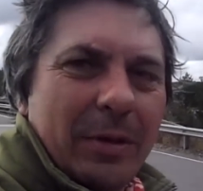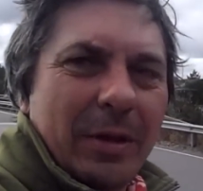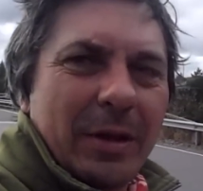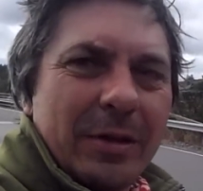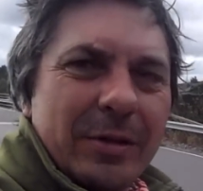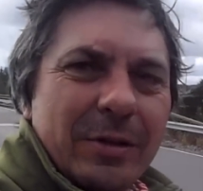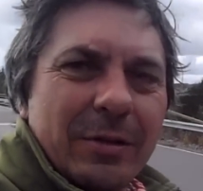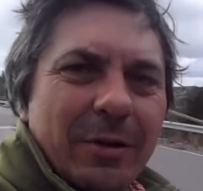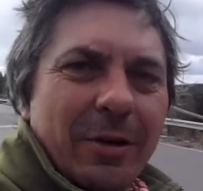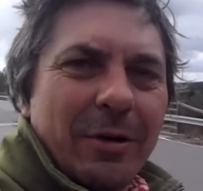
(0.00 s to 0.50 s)

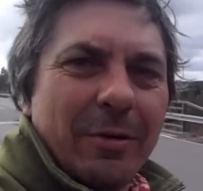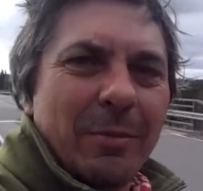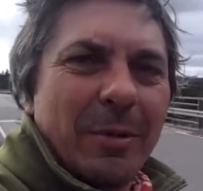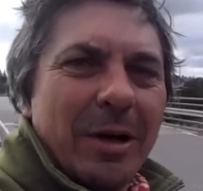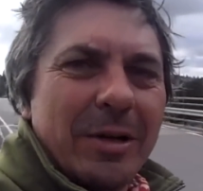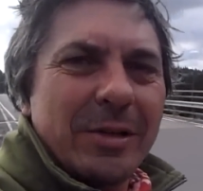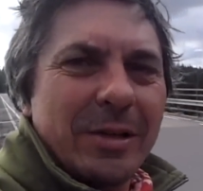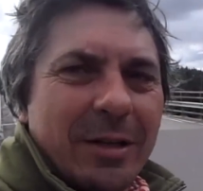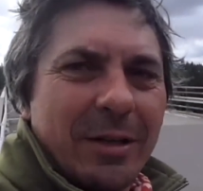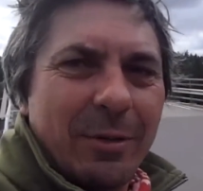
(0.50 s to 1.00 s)
things have gone
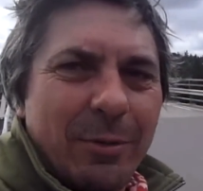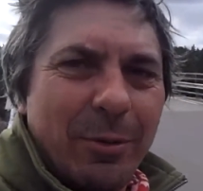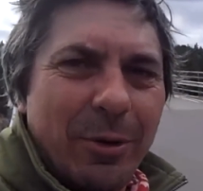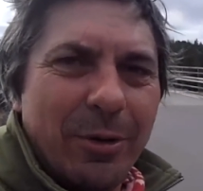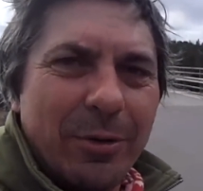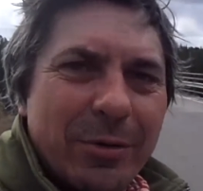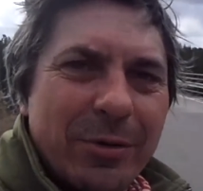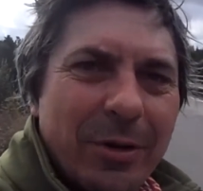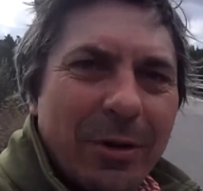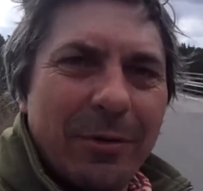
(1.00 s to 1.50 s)
amazingly
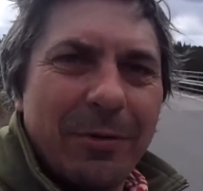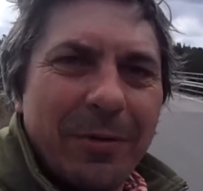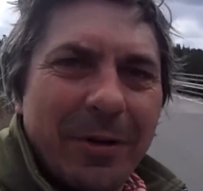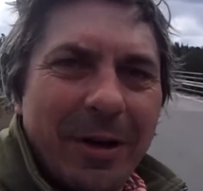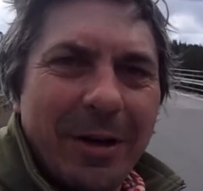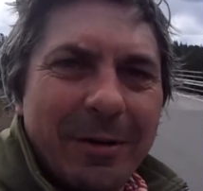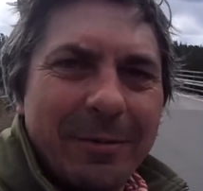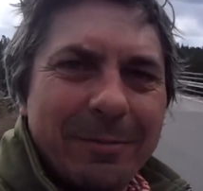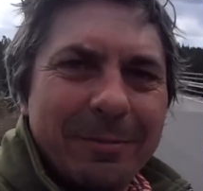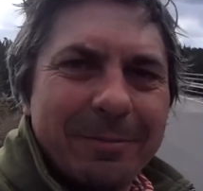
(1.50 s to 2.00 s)
well so
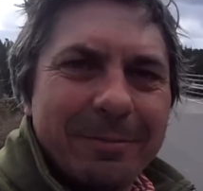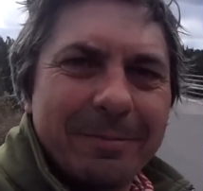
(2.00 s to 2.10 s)
far.